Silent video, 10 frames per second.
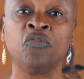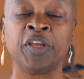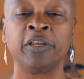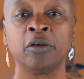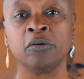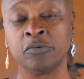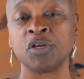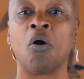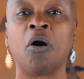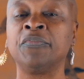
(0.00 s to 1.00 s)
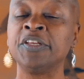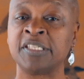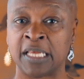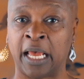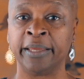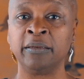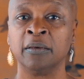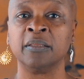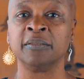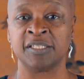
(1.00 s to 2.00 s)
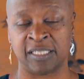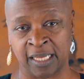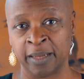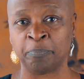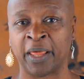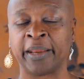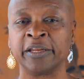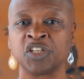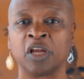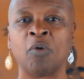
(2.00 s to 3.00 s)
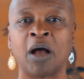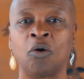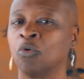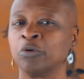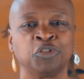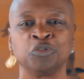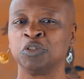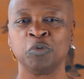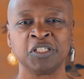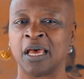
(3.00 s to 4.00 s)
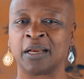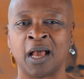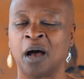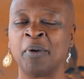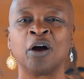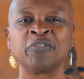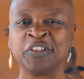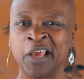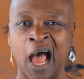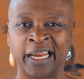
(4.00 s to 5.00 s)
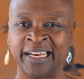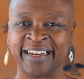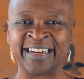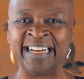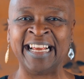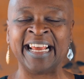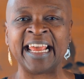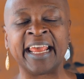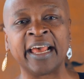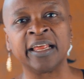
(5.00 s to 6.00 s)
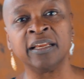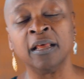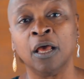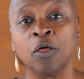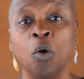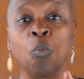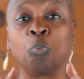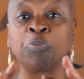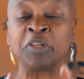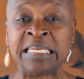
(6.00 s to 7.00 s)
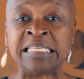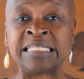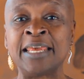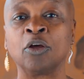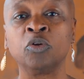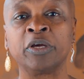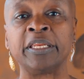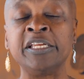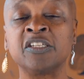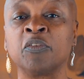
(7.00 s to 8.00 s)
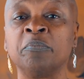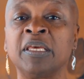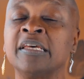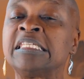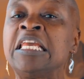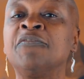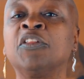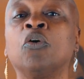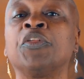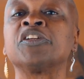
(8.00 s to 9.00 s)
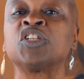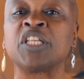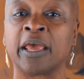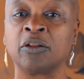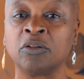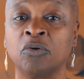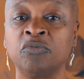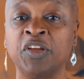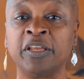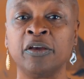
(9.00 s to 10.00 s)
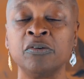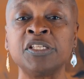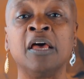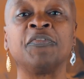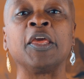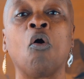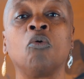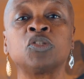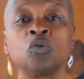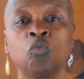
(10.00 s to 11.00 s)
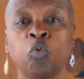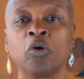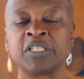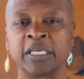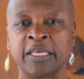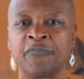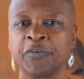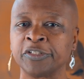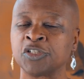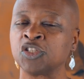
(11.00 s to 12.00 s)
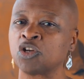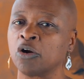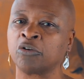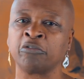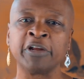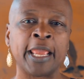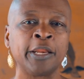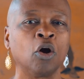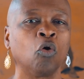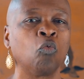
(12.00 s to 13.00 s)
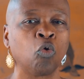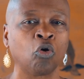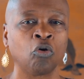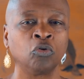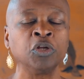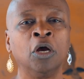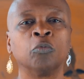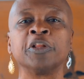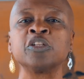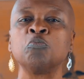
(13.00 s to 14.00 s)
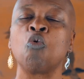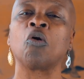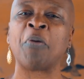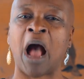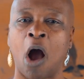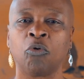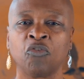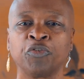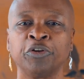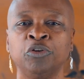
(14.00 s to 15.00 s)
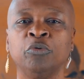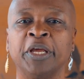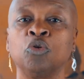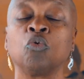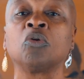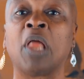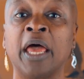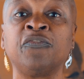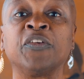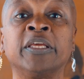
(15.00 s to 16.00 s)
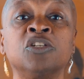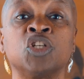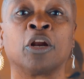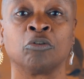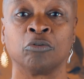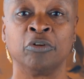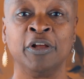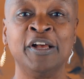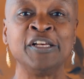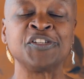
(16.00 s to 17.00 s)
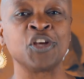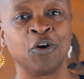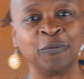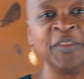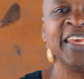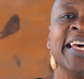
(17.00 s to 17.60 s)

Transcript: videos on the site, this site, planetjwow or juliewoods.com, however you got here. And please take a look at each of them because even though they're standalone videos, they also work together to start creating a world where there's more power for you in your life in general. So